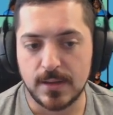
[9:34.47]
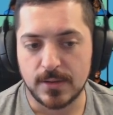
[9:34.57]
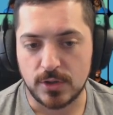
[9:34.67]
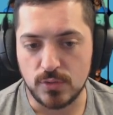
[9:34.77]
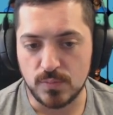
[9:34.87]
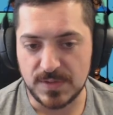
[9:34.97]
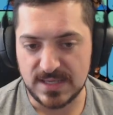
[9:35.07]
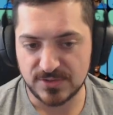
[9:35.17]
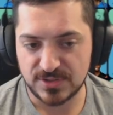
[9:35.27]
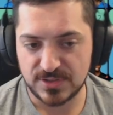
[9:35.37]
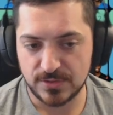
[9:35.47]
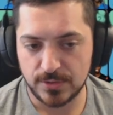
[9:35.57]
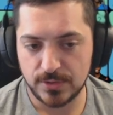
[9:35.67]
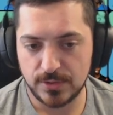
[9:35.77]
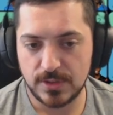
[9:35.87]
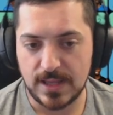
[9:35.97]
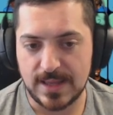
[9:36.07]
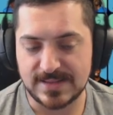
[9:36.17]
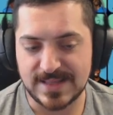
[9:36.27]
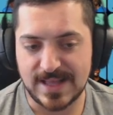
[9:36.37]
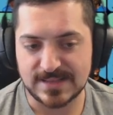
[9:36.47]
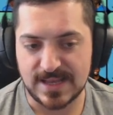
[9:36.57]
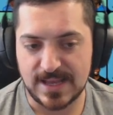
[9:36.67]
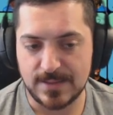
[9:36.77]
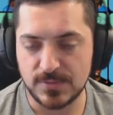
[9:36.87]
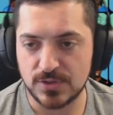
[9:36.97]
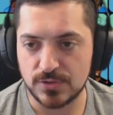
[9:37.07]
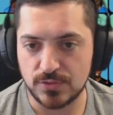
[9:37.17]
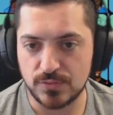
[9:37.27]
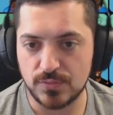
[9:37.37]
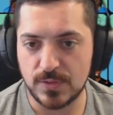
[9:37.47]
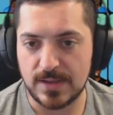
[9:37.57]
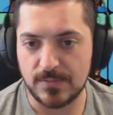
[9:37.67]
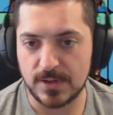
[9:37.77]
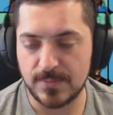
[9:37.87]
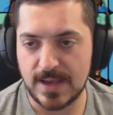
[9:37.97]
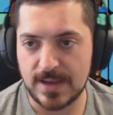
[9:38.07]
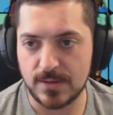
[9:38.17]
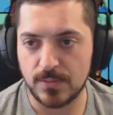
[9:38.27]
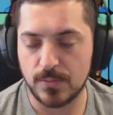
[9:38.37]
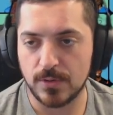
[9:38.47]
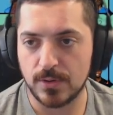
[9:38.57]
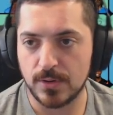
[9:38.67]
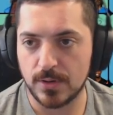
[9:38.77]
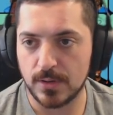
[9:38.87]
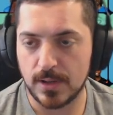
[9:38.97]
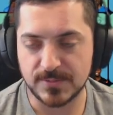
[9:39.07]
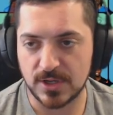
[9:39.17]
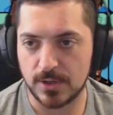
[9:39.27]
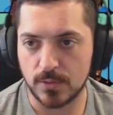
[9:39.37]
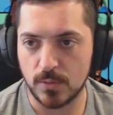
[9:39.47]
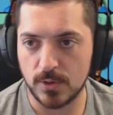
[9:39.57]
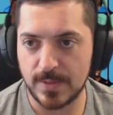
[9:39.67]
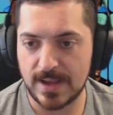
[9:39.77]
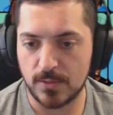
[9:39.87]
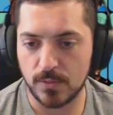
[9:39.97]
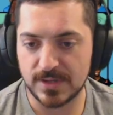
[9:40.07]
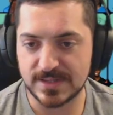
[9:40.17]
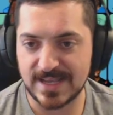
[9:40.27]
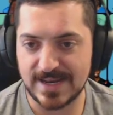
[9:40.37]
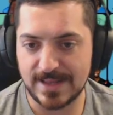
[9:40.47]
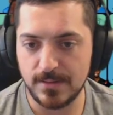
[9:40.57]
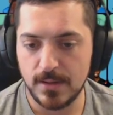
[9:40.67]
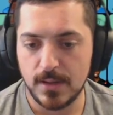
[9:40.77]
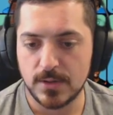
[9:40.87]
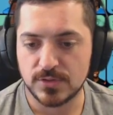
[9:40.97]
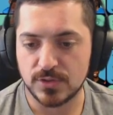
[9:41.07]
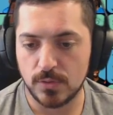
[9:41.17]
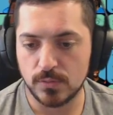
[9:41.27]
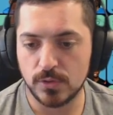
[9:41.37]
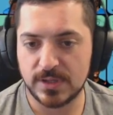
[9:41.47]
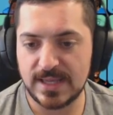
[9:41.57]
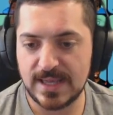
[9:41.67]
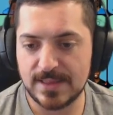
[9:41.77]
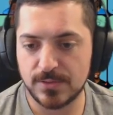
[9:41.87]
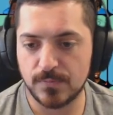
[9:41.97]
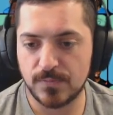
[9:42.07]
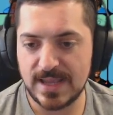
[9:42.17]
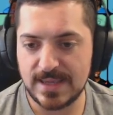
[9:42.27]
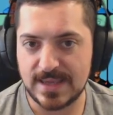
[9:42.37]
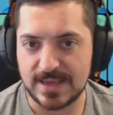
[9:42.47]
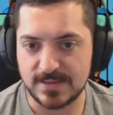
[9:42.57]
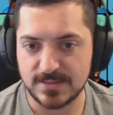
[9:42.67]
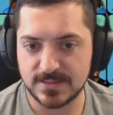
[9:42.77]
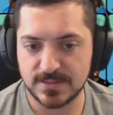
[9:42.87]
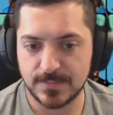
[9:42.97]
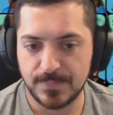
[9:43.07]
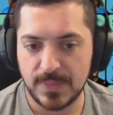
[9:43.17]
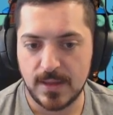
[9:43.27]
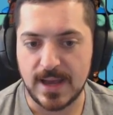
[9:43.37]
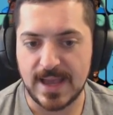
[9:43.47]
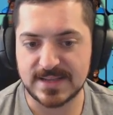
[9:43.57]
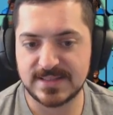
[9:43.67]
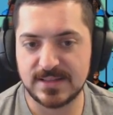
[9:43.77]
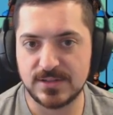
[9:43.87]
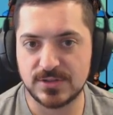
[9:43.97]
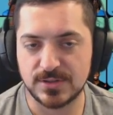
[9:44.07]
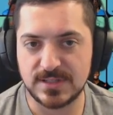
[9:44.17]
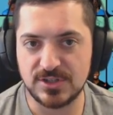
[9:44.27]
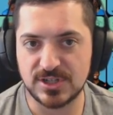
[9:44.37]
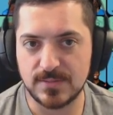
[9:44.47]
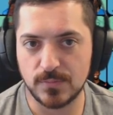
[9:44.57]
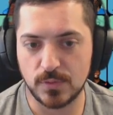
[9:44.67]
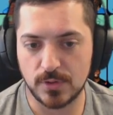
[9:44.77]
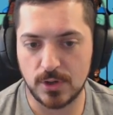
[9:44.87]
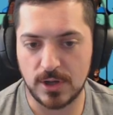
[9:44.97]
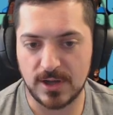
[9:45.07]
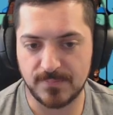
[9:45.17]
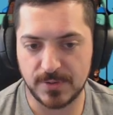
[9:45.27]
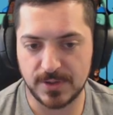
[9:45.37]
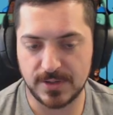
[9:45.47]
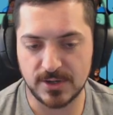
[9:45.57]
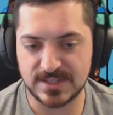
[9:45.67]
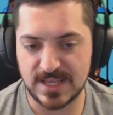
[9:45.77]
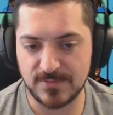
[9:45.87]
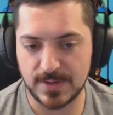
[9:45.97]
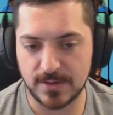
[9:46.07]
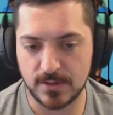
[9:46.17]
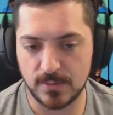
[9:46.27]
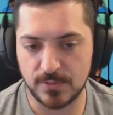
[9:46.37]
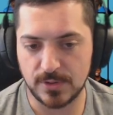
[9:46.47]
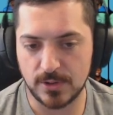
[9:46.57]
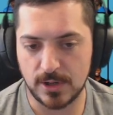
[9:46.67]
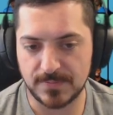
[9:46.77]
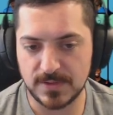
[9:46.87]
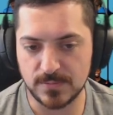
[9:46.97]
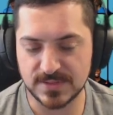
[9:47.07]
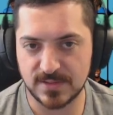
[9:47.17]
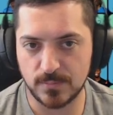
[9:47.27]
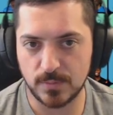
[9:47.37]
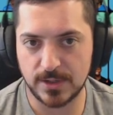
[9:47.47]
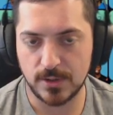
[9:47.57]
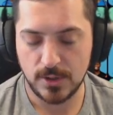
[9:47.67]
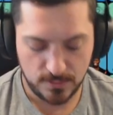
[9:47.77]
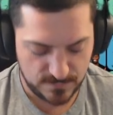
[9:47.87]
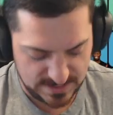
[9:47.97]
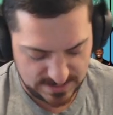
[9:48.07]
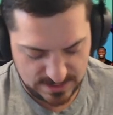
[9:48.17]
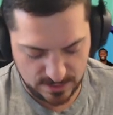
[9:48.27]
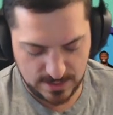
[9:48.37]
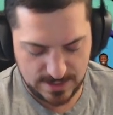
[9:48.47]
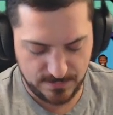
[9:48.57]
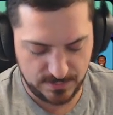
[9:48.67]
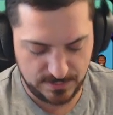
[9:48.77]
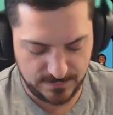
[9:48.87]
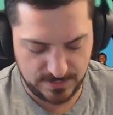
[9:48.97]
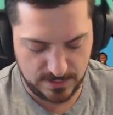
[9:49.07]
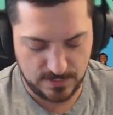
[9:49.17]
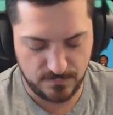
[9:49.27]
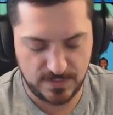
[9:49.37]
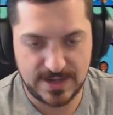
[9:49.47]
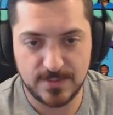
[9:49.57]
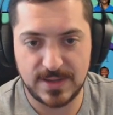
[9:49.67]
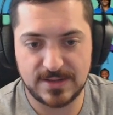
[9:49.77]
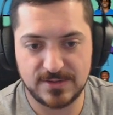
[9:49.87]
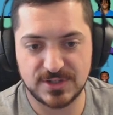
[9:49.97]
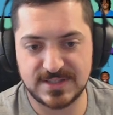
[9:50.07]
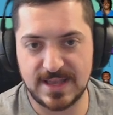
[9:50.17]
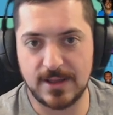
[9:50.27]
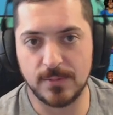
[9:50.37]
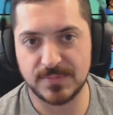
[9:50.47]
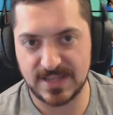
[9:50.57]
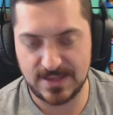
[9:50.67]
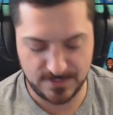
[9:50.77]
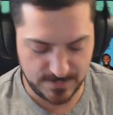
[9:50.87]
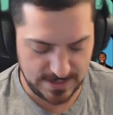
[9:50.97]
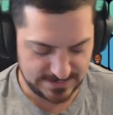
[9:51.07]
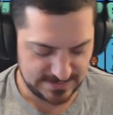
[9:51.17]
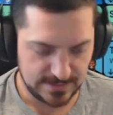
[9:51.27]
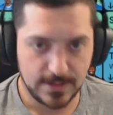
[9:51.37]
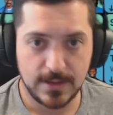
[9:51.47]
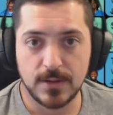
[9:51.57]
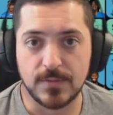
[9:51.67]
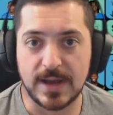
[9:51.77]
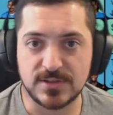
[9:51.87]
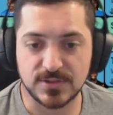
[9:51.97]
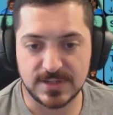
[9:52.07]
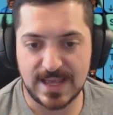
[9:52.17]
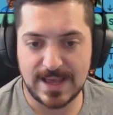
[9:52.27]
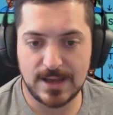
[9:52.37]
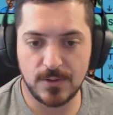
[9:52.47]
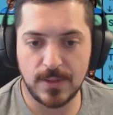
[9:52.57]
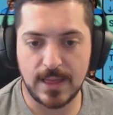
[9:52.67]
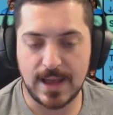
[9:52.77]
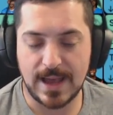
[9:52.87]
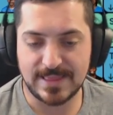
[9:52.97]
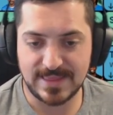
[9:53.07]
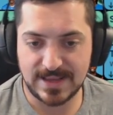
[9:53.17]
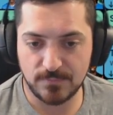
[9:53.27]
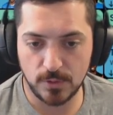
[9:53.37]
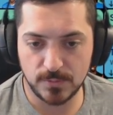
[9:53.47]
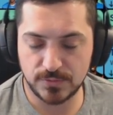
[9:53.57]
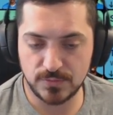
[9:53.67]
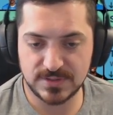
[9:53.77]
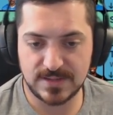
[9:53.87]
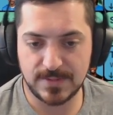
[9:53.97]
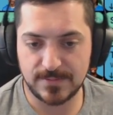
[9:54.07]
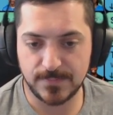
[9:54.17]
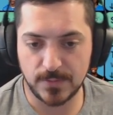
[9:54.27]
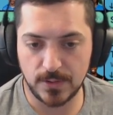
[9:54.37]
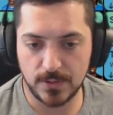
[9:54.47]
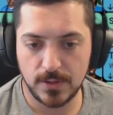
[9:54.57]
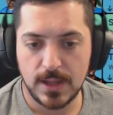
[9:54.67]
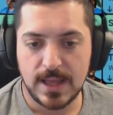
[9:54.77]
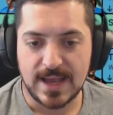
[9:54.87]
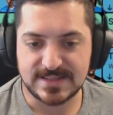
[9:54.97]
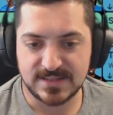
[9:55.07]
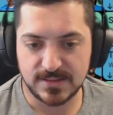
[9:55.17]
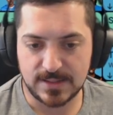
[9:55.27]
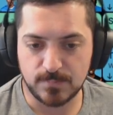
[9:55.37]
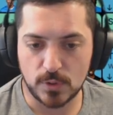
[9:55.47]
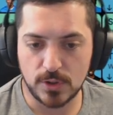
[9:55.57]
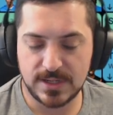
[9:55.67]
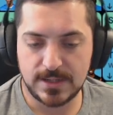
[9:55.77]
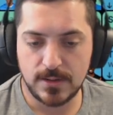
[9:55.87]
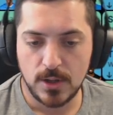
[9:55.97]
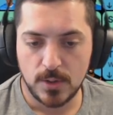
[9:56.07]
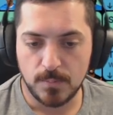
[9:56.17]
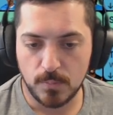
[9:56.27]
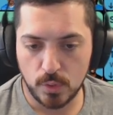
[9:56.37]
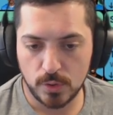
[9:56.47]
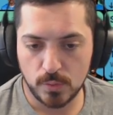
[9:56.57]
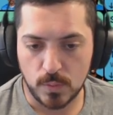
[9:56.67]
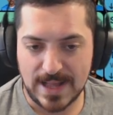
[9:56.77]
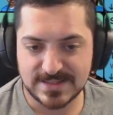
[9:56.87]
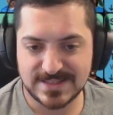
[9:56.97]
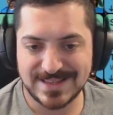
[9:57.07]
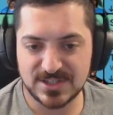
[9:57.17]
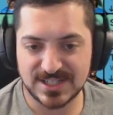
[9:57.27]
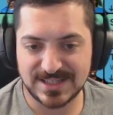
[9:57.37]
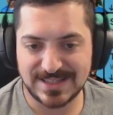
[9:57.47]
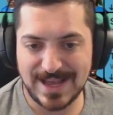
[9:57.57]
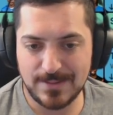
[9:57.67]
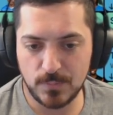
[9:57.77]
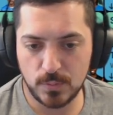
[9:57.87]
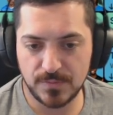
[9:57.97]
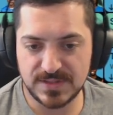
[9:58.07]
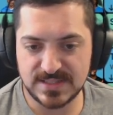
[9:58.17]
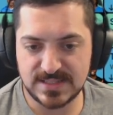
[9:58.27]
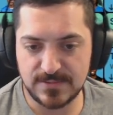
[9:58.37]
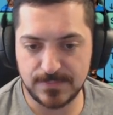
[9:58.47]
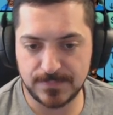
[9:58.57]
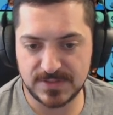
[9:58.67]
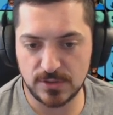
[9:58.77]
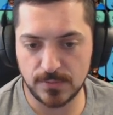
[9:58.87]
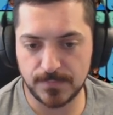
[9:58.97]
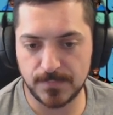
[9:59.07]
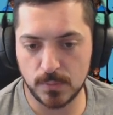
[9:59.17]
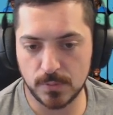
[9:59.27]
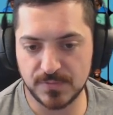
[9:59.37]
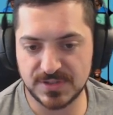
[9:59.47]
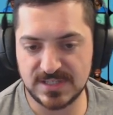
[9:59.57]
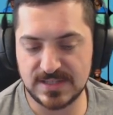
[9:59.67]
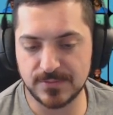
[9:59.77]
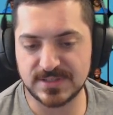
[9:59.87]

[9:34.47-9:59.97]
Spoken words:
QBs are still good. It's not time to do a running back or, a quarterback or a tight end. So looking at the rankings, I accidentally took DJ Moore off, or David Montgomery off. He was somewhere right here, I believe. Here, I'll write him in just to help. David Mont, right? So now I think Odunze might fall. I still like Burden. Moore, Watson. There's a lot more of these tier 4 receivers,